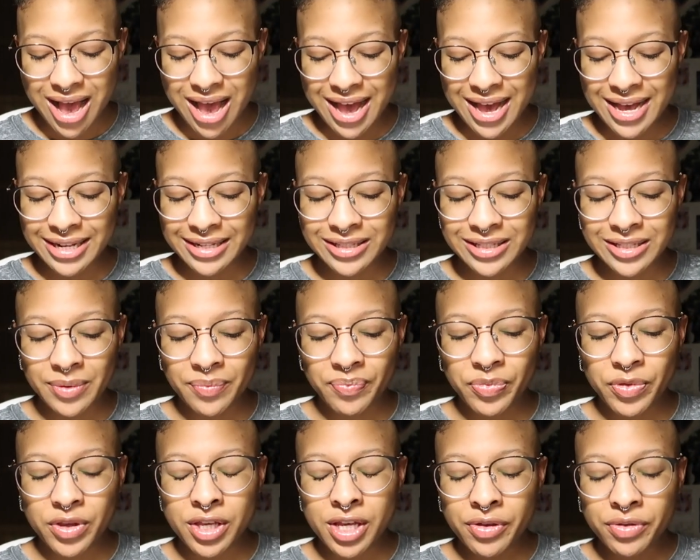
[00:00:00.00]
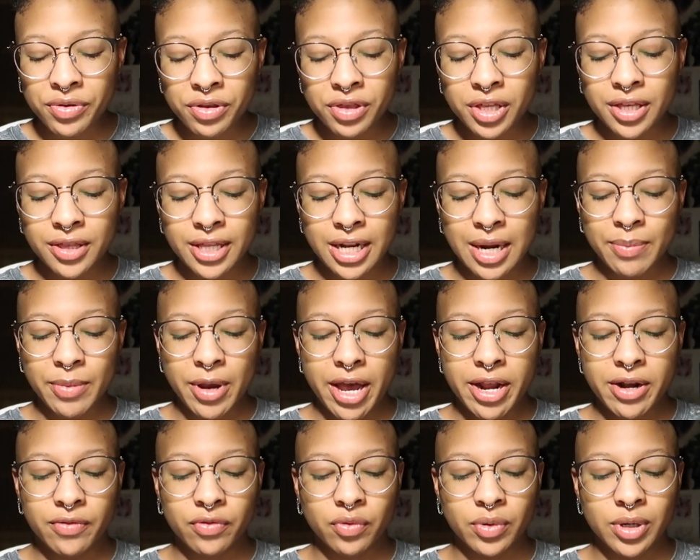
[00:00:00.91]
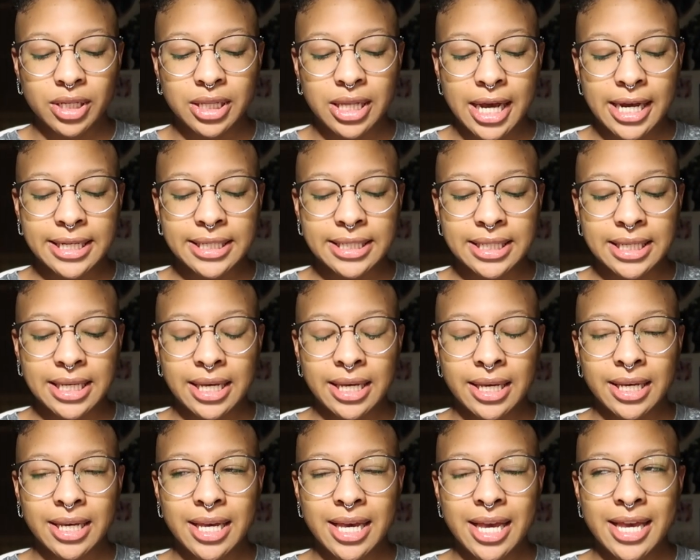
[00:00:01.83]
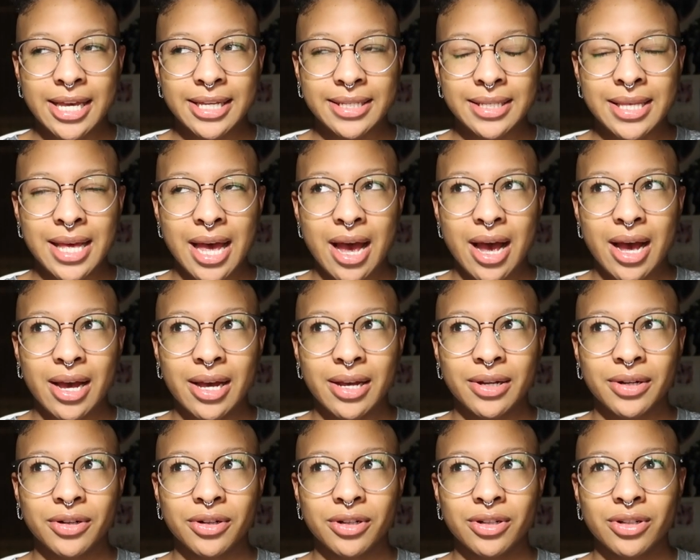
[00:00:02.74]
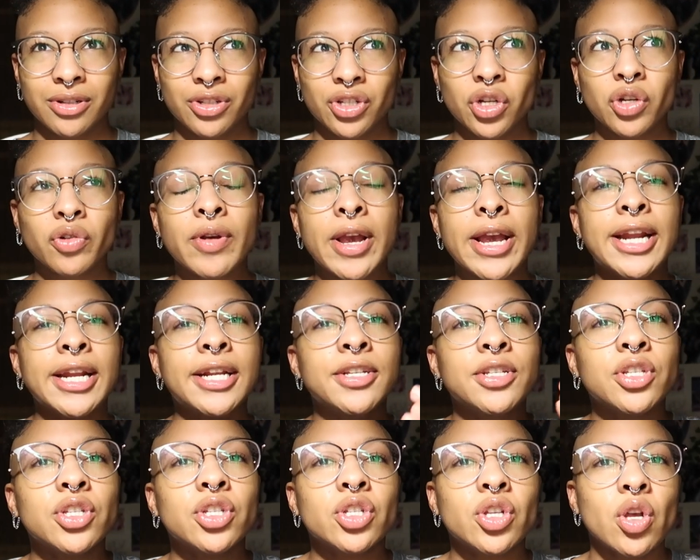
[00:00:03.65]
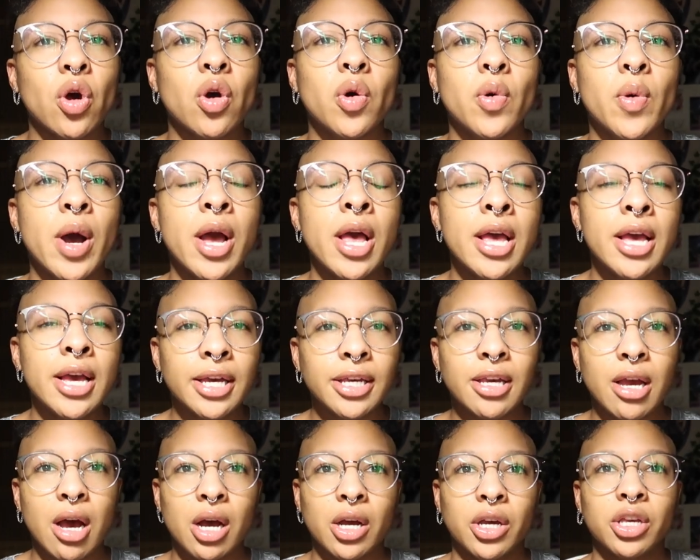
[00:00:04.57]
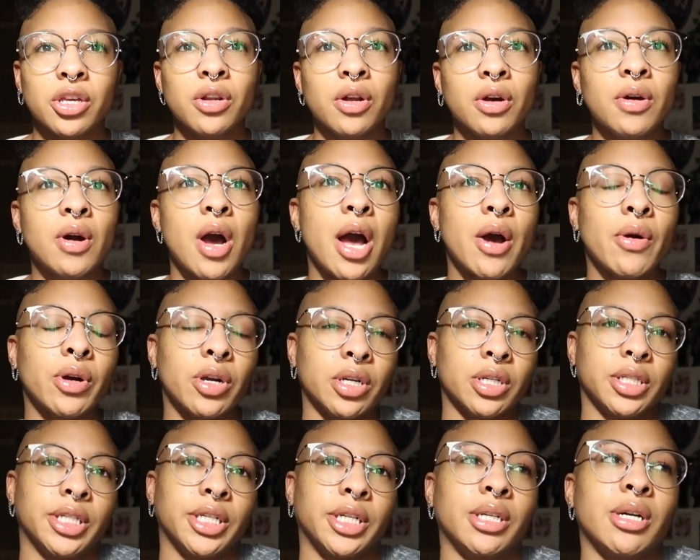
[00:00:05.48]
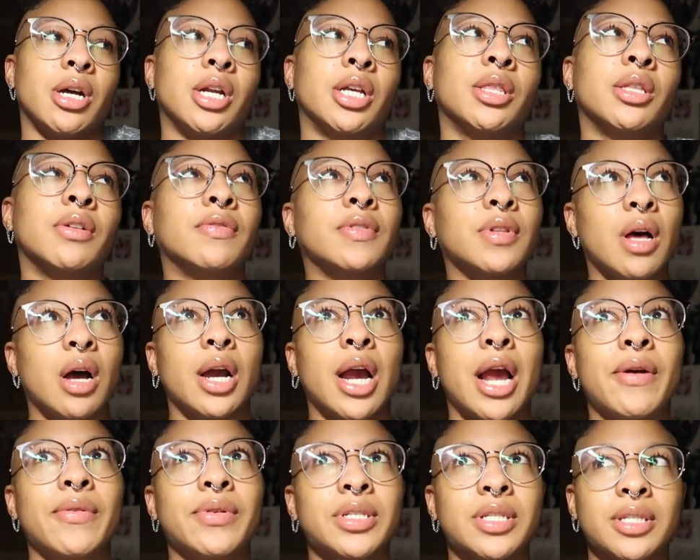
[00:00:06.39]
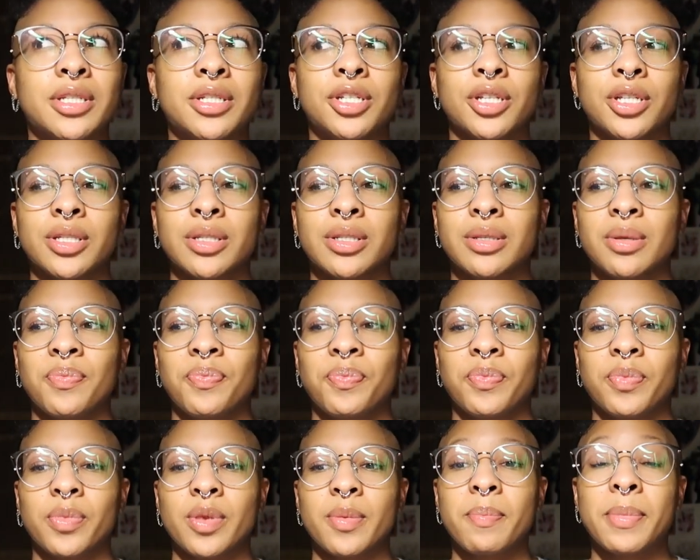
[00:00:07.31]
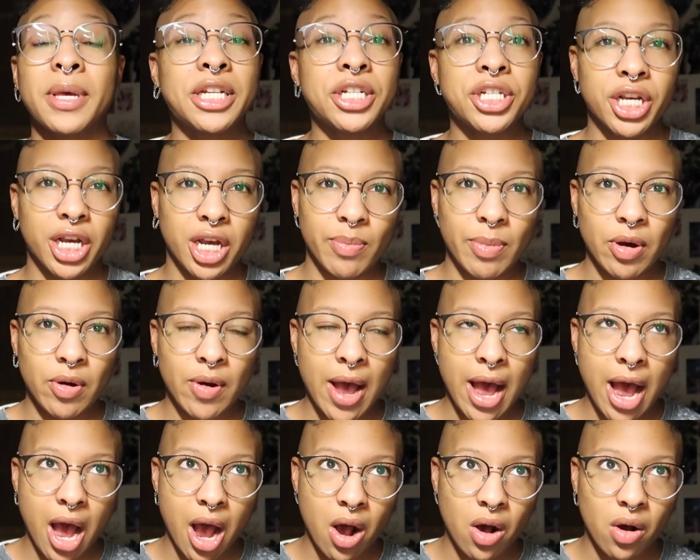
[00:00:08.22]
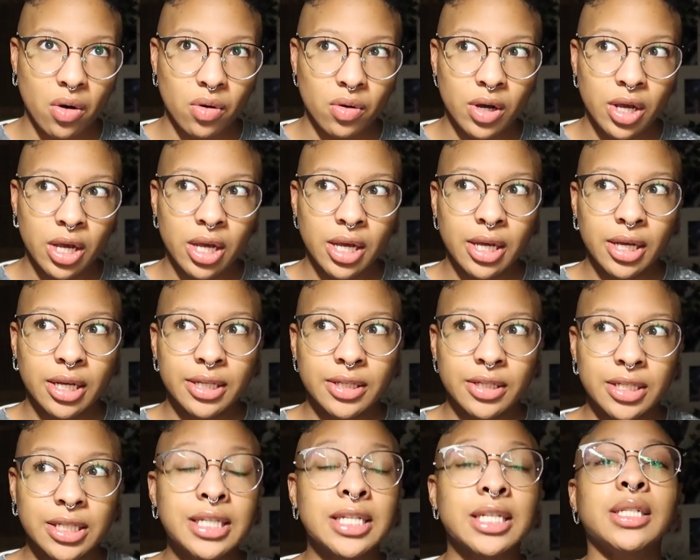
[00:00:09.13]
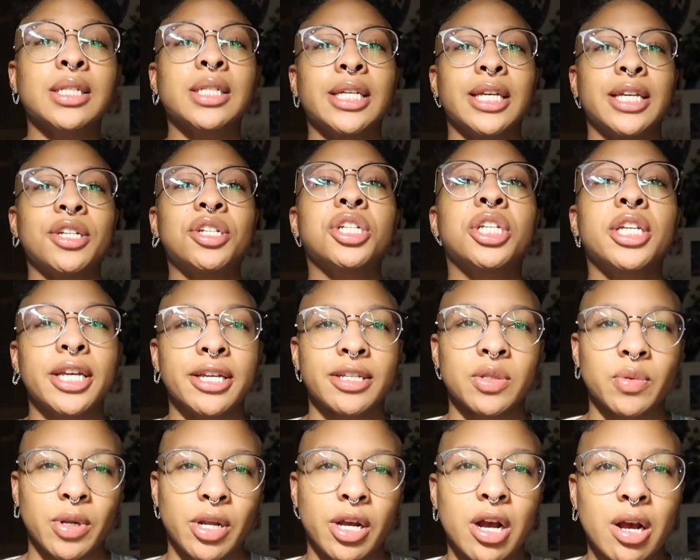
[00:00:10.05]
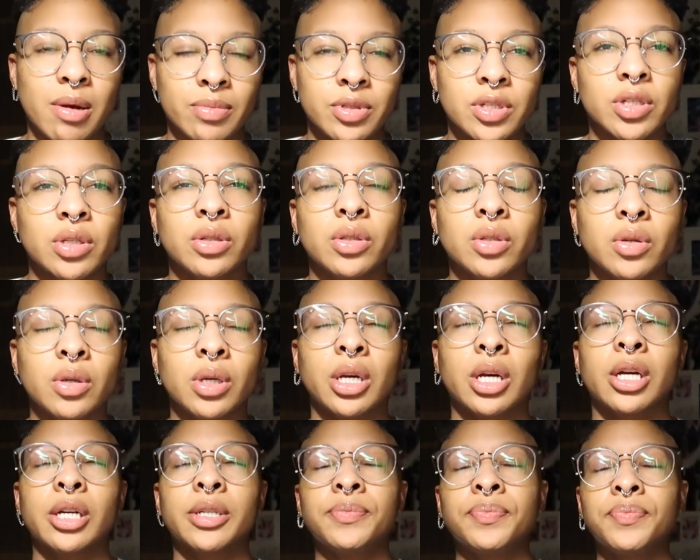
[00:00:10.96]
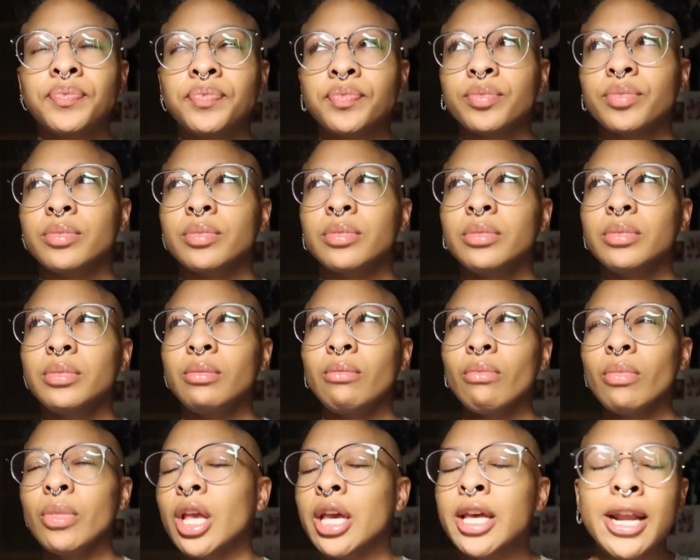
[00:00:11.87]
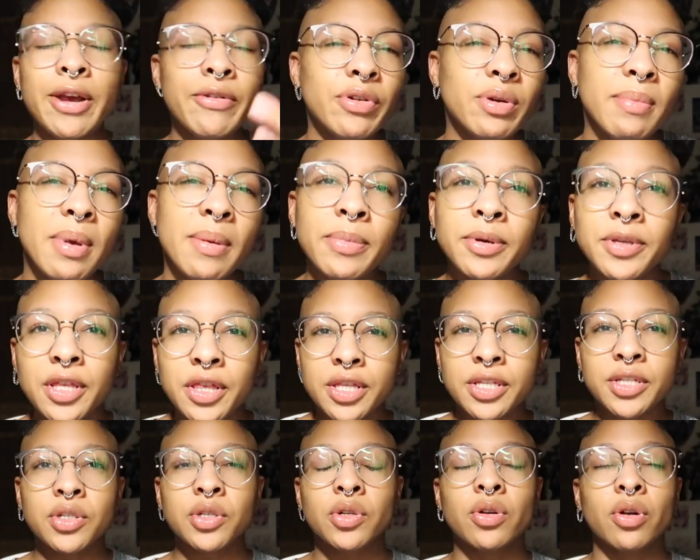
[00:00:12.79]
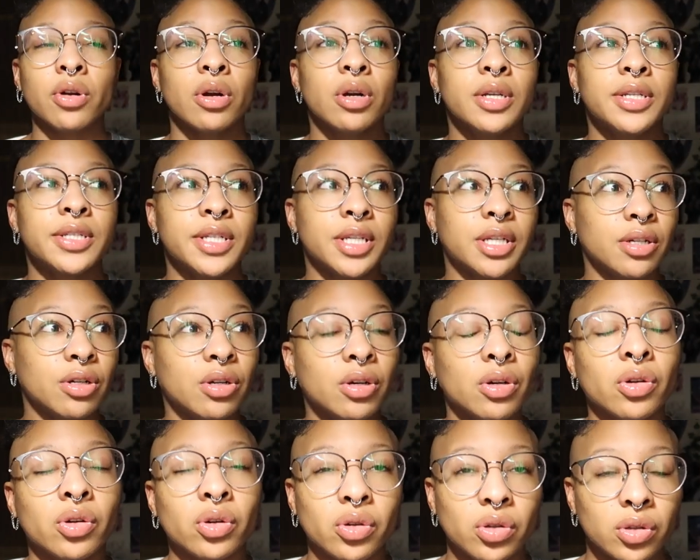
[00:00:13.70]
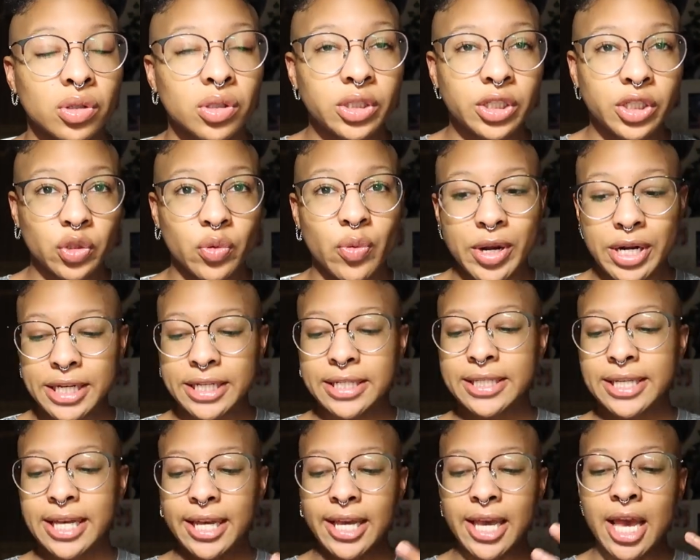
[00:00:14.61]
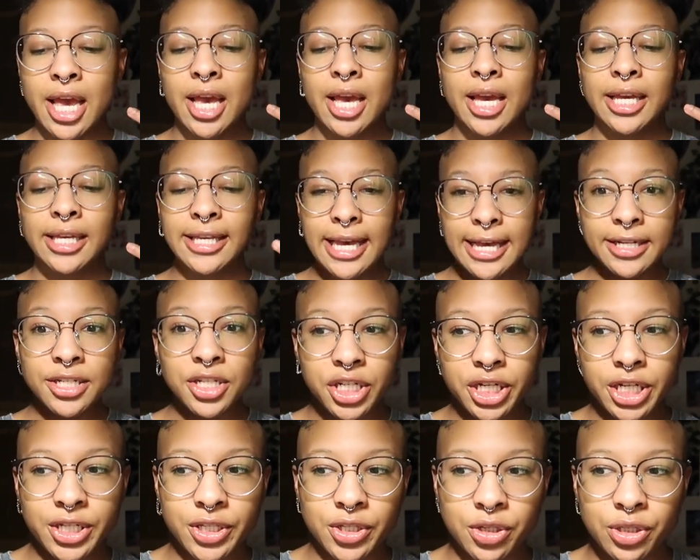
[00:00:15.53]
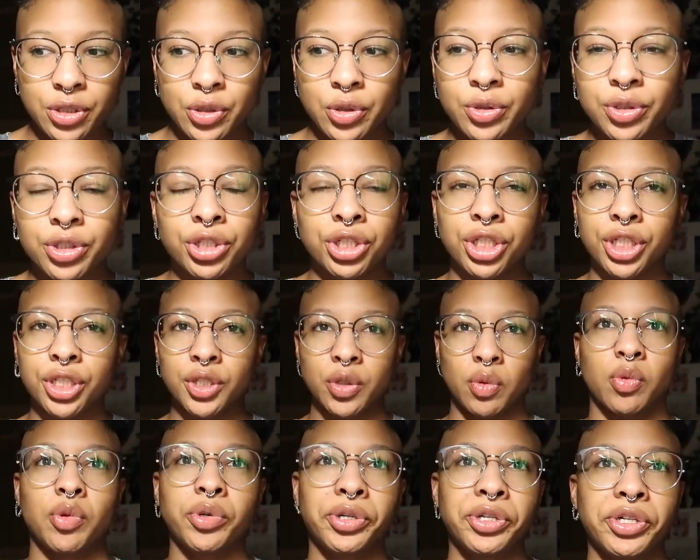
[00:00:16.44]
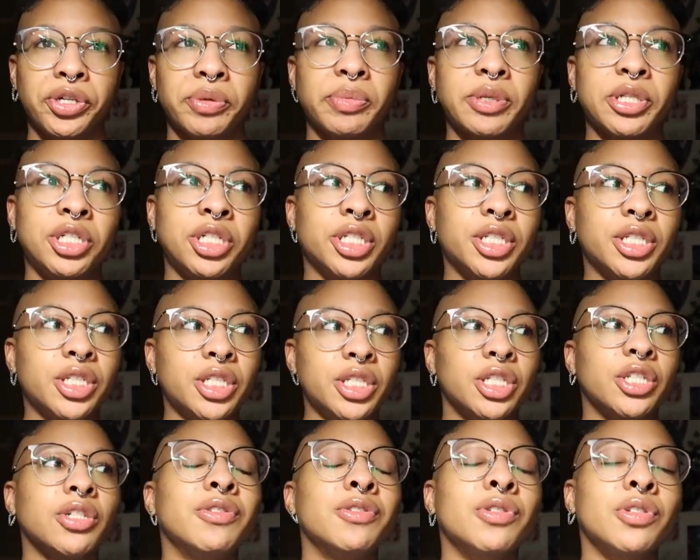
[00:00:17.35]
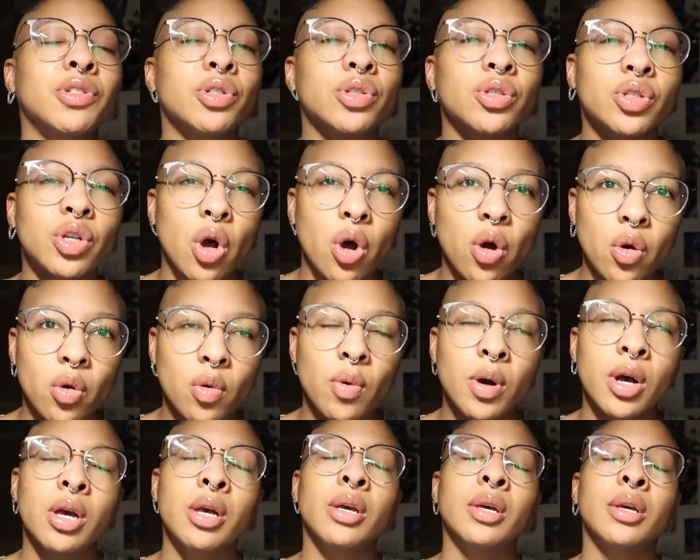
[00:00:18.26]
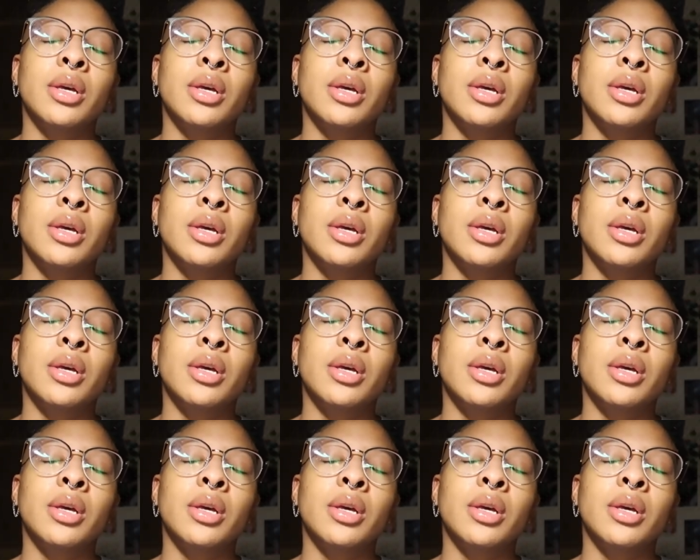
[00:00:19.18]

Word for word: And the other thing that I'm kind of realizing is that Touraine is so young. You know how earlier on in the vlog I was just bitching about how silly she is when it comes to Luca and I remember that this girl is in her early 20s. Like, yes, she's a soldier, she's a warrior, but she's still so